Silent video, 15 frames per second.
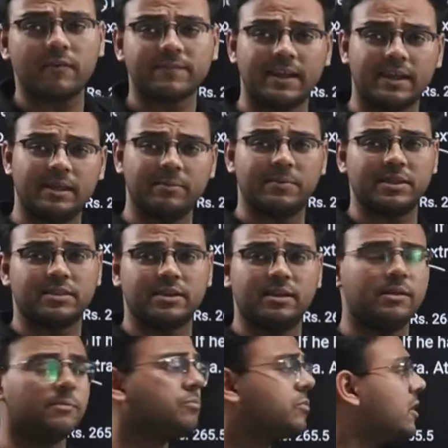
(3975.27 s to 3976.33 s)
of
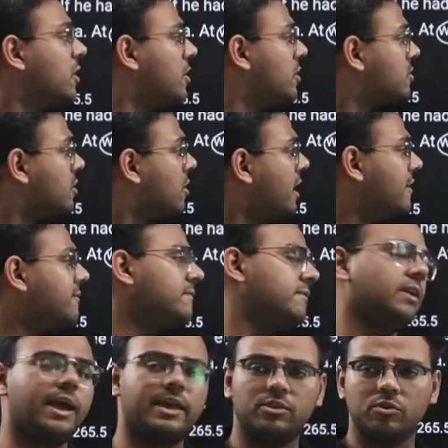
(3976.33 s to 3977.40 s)
30%. So
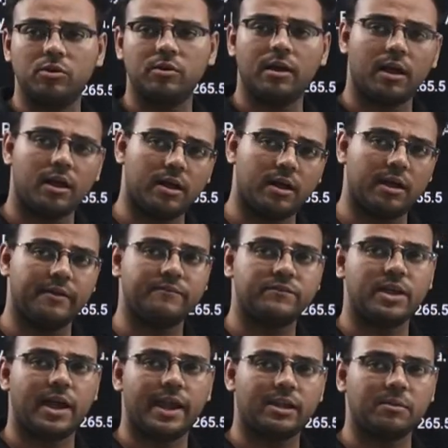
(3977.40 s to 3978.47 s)
if, as you know, if
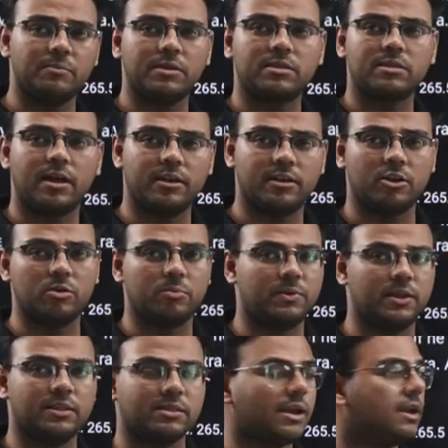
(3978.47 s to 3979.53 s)
the item is 100
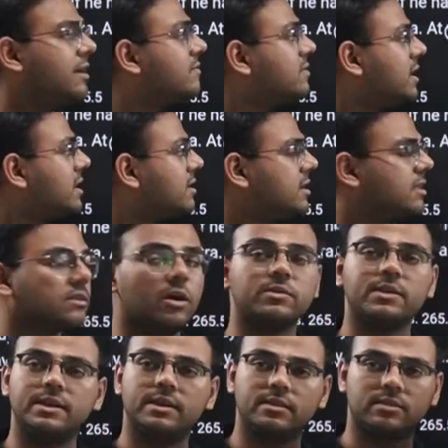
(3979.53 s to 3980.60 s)
rupees and if there is a discount,
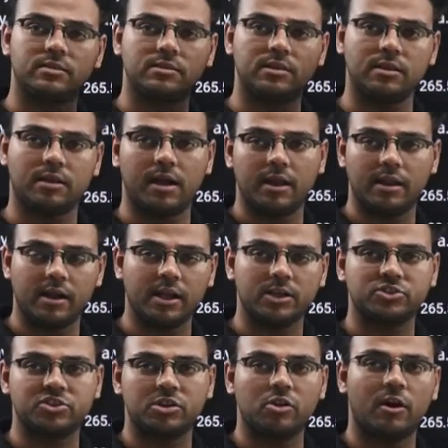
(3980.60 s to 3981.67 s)
that is a
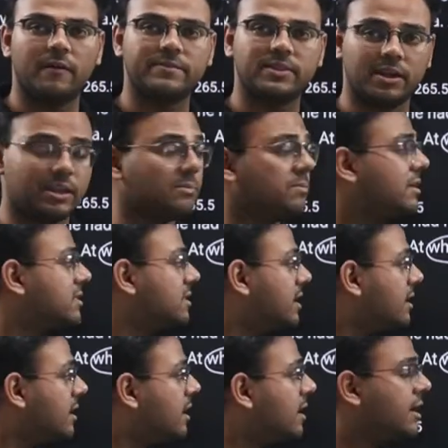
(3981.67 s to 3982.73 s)
reduction of
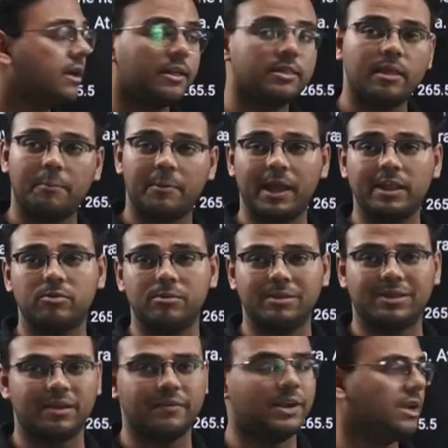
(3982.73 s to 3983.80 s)
30%, the price will be
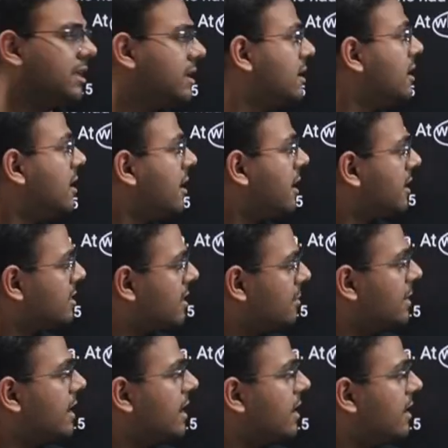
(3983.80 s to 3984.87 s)
70.
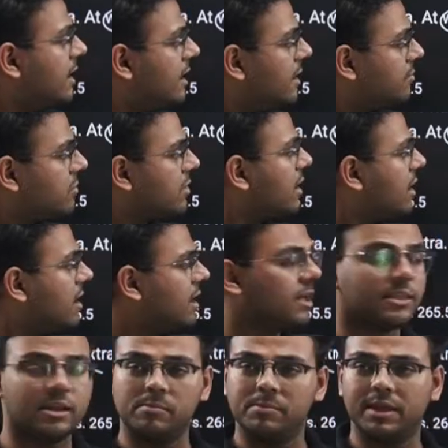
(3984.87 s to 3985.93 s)
Similarly,
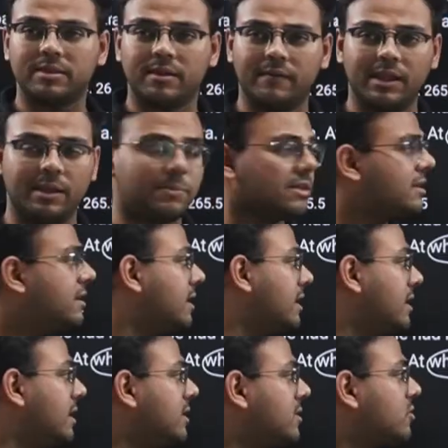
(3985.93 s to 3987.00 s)
there will be a 70%
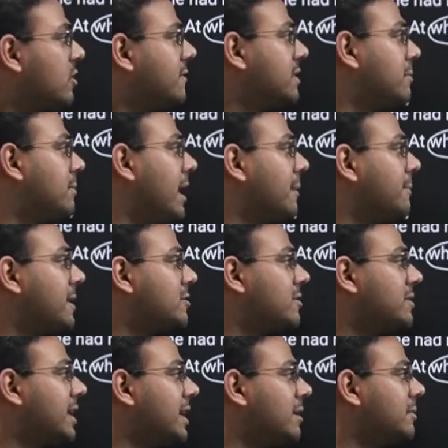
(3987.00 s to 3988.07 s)
decrease. So if the mark price
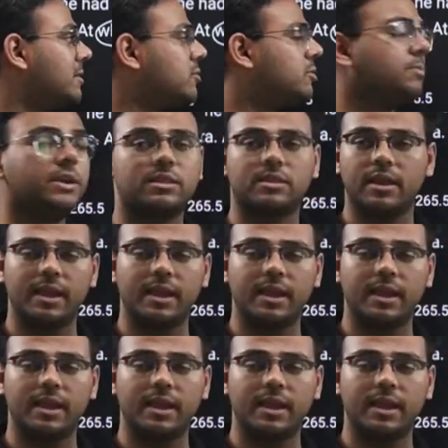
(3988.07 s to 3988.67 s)
of the item is rupees